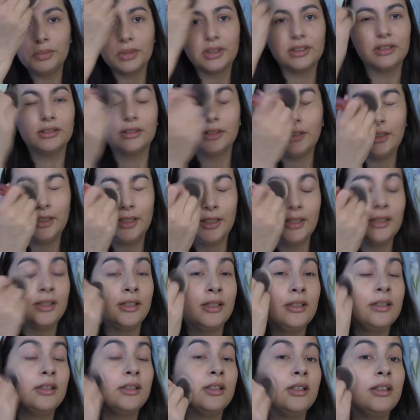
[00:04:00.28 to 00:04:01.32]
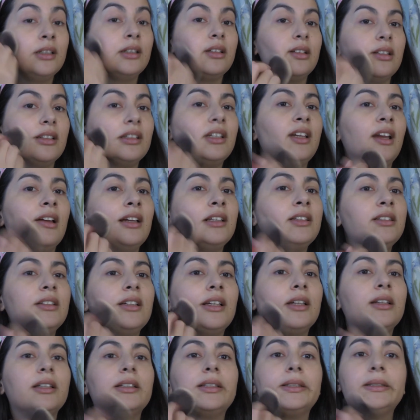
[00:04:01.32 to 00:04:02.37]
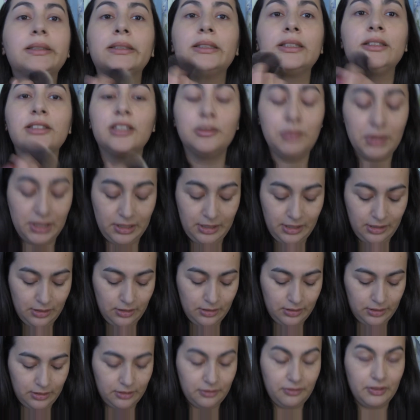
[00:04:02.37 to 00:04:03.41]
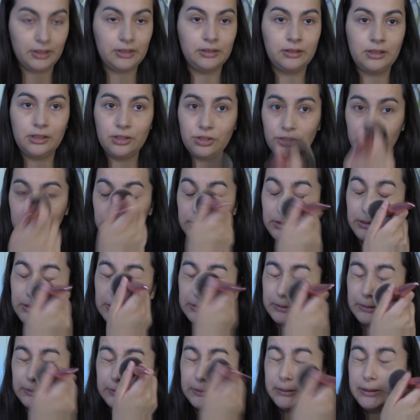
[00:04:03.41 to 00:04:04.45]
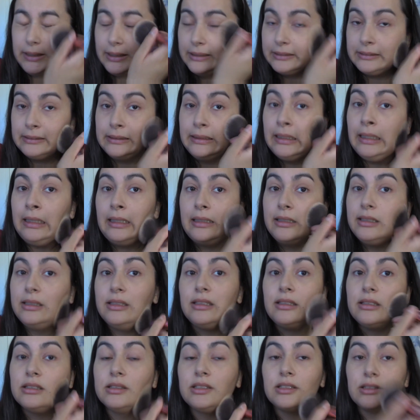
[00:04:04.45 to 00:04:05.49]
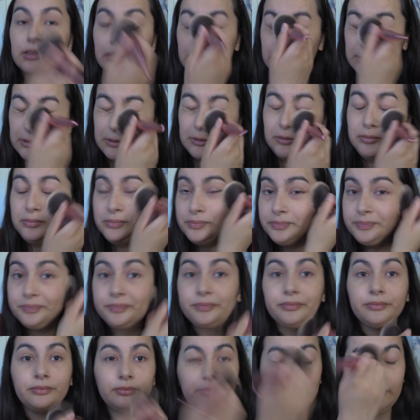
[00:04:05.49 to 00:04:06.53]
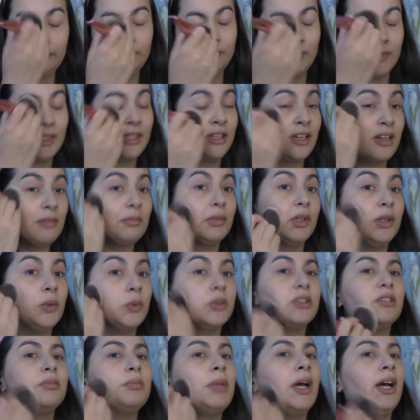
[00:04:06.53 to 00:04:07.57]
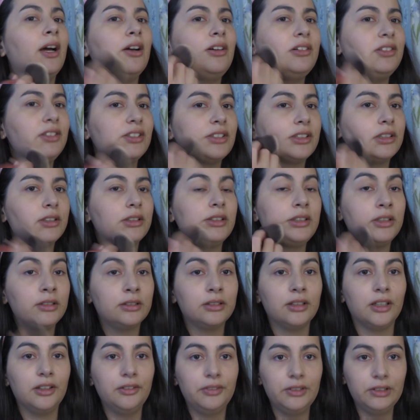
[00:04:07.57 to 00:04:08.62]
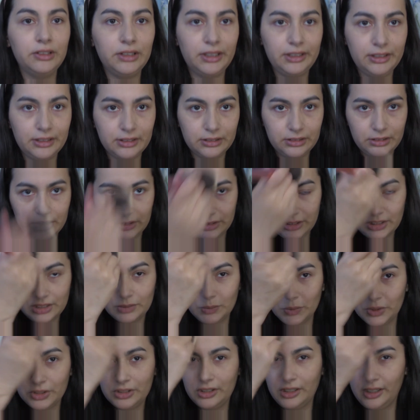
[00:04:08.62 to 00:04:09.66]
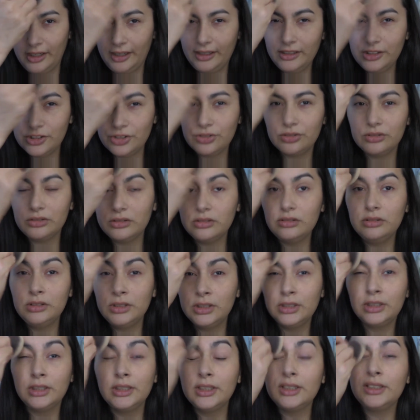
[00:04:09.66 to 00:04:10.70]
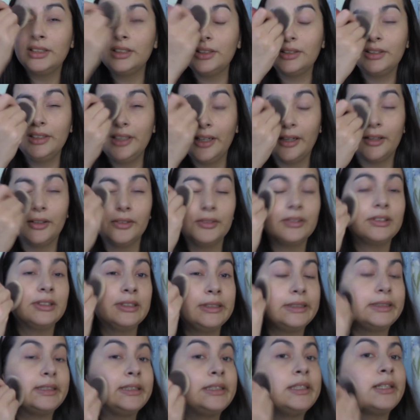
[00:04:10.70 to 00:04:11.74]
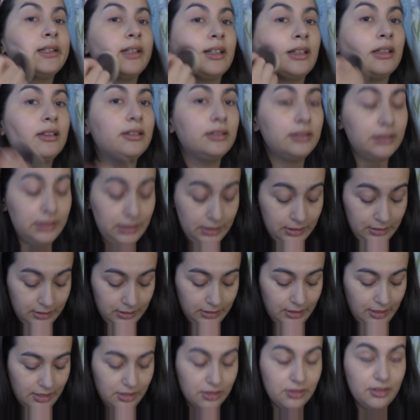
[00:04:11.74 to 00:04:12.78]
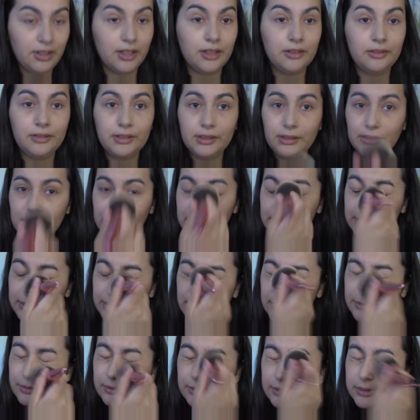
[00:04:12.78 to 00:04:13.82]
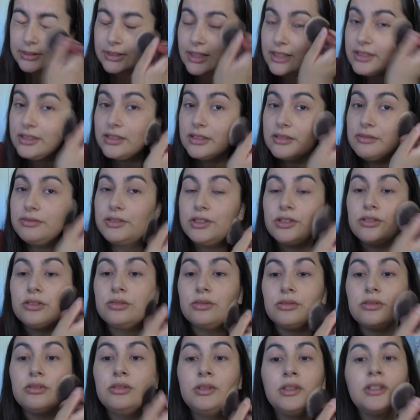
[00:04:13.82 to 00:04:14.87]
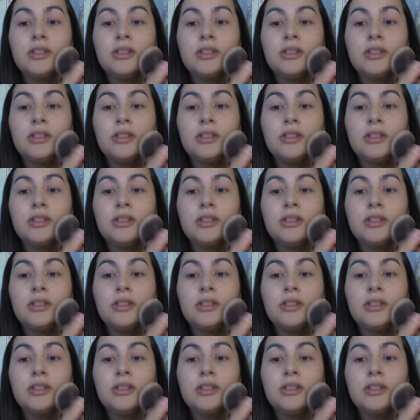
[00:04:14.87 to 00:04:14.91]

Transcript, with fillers: and you can get, depending on the foundation, you can look kind of cakey, so. But with powder, I feel like it looks more natural. You can't really tell that you have it on, well, unless if you